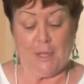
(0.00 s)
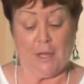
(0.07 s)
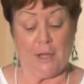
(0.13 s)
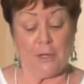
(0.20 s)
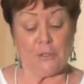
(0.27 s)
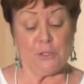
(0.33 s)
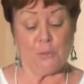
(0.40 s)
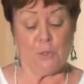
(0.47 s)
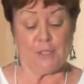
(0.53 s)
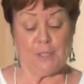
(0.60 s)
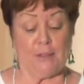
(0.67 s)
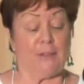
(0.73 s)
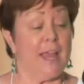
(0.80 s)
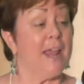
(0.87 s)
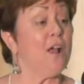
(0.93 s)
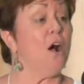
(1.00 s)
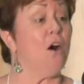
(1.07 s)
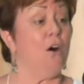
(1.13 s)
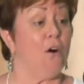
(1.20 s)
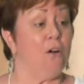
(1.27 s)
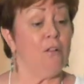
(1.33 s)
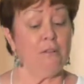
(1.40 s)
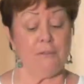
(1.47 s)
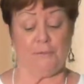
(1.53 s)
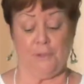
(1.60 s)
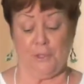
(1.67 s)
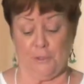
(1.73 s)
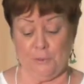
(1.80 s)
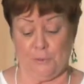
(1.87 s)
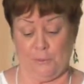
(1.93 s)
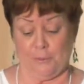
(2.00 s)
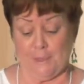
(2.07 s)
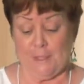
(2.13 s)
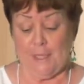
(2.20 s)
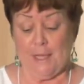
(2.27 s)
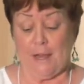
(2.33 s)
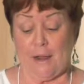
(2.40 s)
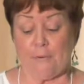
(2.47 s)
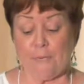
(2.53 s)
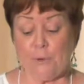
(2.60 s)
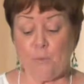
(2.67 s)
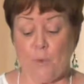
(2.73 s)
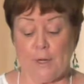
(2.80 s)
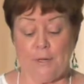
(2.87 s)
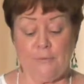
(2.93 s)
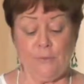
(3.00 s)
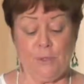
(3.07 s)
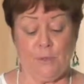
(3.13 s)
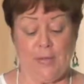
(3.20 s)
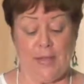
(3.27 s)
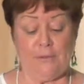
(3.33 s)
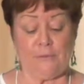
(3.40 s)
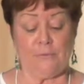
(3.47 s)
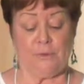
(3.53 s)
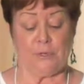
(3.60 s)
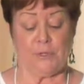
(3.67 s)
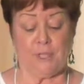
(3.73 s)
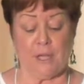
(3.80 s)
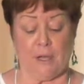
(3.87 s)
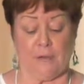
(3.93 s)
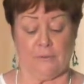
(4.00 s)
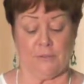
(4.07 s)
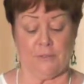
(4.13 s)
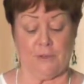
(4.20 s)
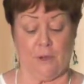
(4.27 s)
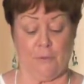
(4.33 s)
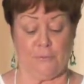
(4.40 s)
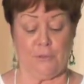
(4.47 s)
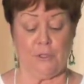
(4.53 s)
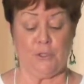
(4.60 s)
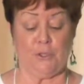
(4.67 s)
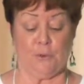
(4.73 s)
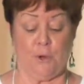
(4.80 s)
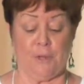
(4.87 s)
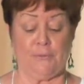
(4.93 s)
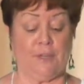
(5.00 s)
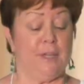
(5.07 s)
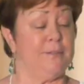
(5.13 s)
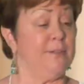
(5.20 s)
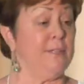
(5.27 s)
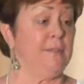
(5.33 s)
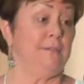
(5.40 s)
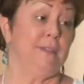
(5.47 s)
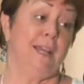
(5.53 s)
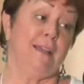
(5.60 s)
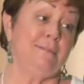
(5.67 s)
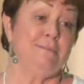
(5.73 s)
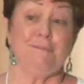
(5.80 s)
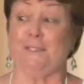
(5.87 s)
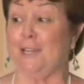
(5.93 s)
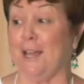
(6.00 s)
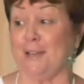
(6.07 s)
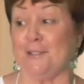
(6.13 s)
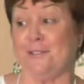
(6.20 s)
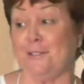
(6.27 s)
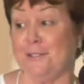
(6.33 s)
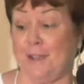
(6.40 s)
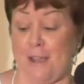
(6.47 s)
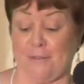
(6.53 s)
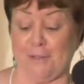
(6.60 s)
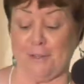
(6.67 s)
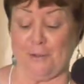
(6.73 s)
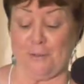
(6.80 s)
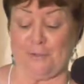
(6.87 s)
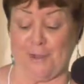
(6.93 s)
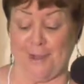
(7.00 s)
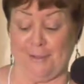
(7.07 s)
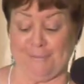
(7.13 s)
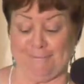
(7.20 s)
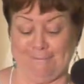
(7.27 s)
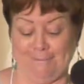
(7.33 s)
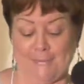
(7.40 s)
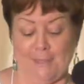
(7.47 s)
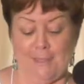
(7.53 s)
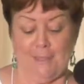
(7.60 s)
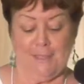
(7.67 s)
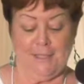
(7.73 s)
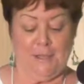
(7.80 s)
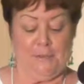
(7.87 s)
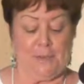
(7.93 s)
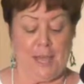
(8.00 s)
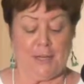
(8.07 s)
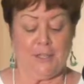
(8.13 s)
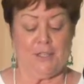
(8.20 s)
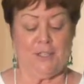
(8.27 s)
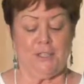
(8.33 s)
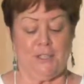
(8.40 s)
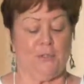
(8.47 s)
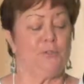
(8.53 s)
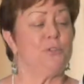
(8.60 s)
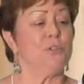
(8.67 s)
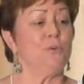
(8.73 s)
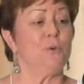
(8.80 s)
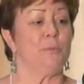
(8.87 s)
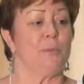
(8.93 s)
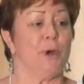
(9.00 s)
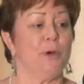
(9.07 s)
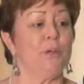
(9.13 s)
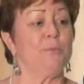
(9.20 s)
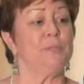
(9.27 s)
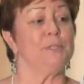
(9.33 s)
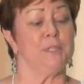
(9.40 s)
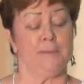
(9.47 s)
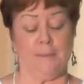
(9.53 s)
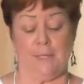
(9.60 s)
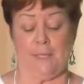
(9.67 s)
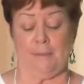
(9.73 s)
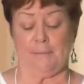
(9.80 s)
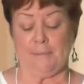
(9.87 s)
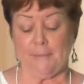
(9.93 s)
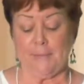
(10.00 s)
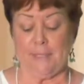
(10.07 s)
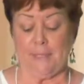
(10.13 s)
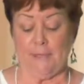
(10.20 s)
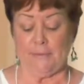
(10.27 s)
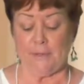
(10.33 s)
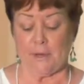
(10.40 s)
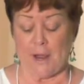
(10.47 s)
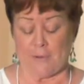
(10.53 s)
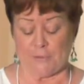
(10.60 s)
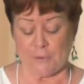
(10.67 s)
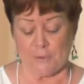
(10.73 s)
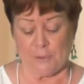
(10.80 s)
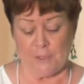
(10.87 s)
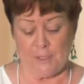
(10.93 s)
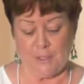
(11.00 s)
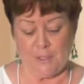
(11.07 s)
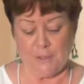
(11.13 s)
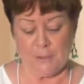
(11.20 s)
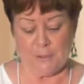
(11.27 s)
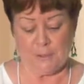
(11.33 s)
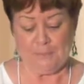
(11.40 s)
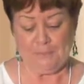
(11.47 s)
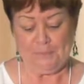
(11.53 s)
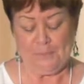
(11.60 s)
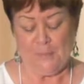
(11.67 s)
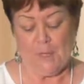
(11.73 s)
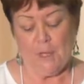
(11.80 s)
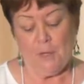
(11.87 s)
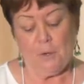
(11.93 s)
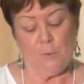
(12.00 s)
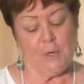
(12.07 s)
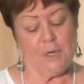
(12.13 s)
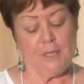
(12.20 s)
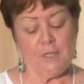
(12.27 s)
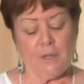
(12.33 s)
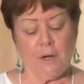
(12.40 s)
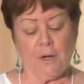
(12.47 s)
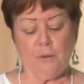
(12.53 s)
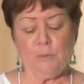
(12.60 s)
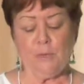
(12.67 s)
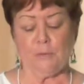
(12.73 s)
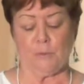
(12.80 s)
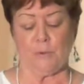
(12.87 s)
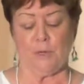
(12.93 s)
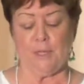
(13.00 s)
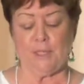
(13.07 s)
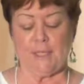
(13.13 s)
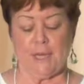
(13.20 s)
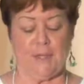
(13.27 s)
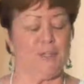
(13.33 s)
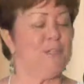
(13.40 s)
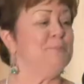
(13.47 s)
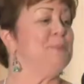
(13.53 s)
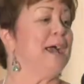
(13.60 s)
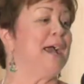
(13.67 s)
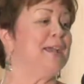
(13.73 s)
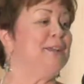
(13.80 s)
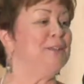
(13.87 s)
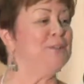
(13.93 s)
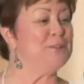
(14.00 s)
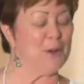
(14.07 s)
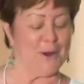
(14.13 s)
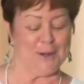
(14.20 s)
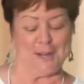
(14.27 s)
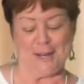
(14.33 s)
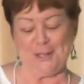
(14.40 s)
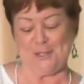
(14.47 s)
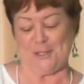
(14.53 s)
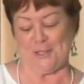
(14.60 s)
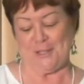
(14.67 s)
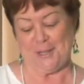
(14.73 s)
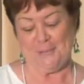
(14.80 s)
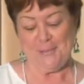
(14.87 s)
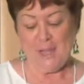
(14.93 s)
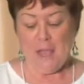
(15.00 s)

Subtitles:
I also want to thank all of you. Every one of you gave of yourselves, all for the joy of giving, and yes, to have a little fun. That is still so remarkable to me, even after all these years. When I started with orientation back in the dark ages,